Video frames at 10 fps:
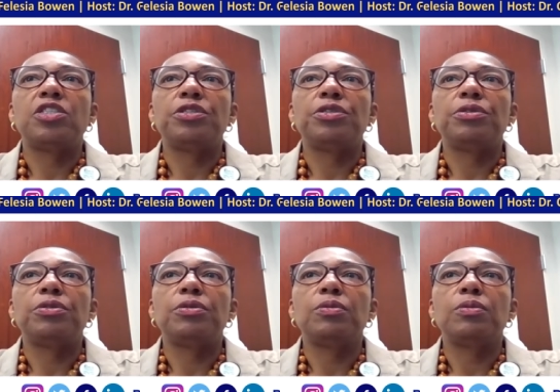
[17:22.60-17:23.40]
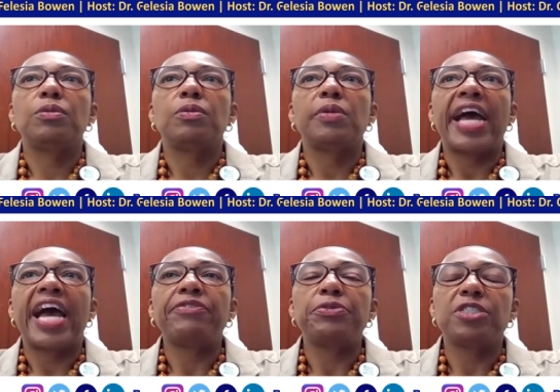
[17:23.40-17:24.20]
to
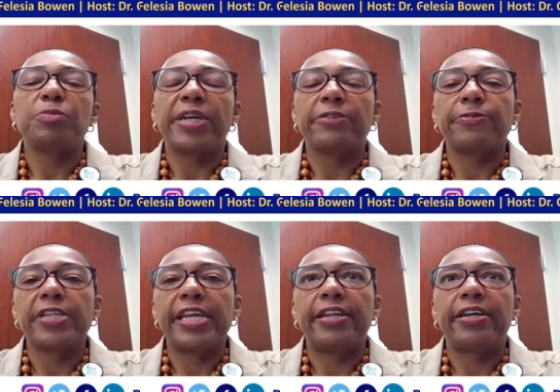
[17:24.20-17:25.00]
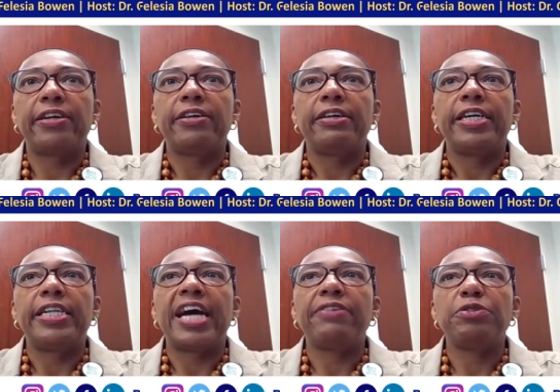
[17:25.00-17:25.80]
have a respect for data
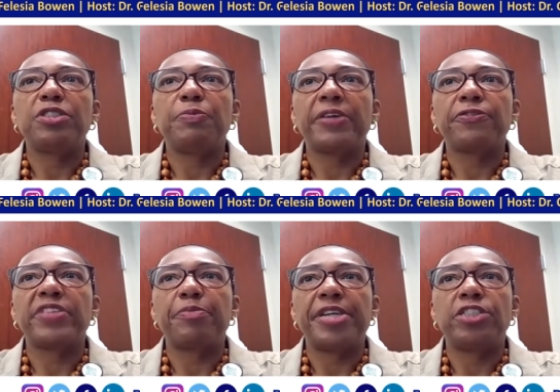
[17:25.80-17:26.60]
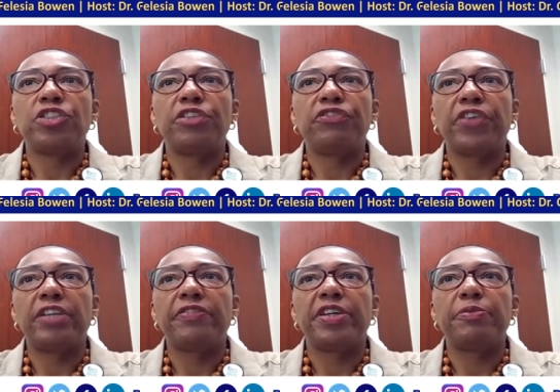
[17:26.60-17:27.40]
and have a respect for that patient in
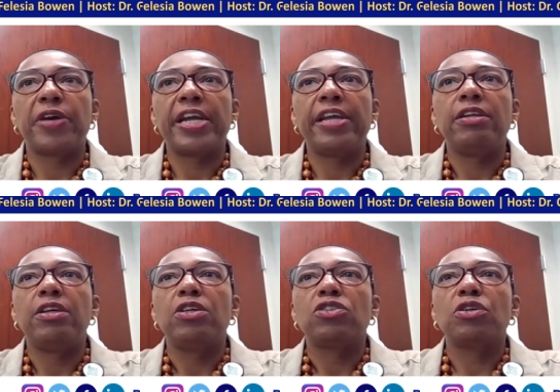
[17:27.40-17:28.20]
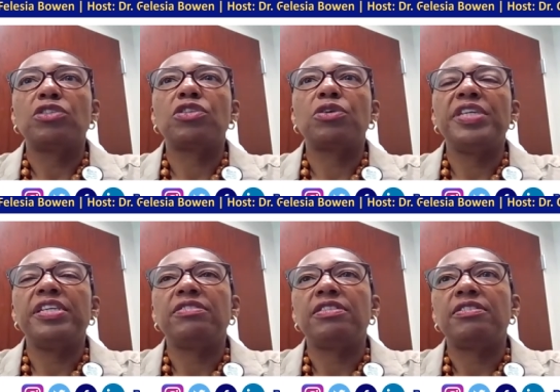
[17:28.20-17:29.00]
front of them, right? So it's so
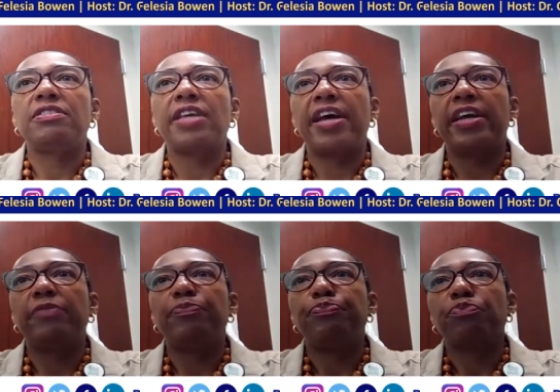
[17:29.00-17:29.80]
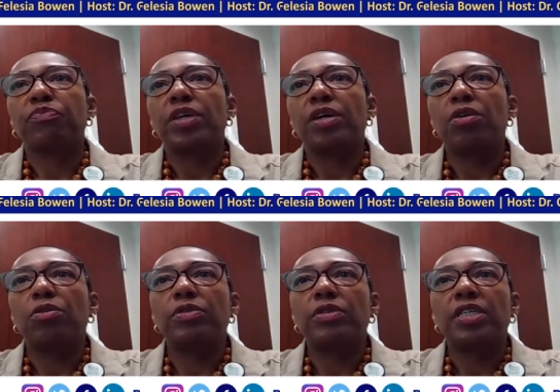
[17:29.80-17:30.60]
easy to say,
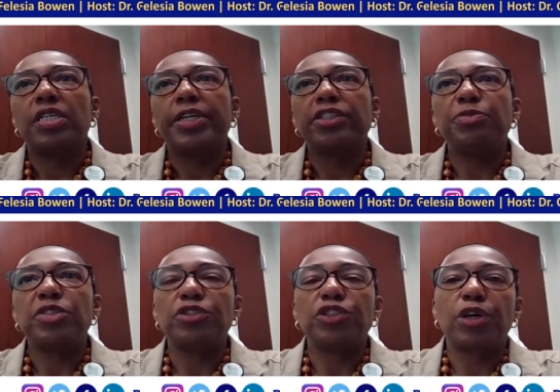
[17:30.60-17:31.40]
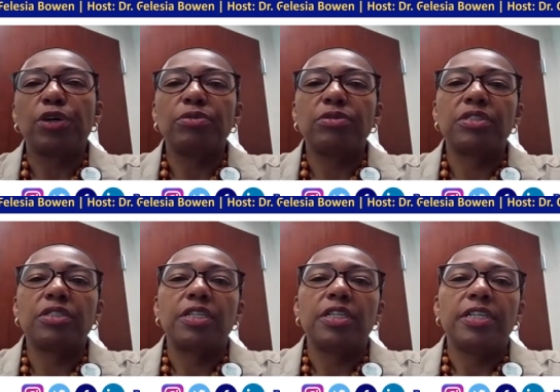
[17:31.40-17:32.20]
oh, here's Mr. Jones.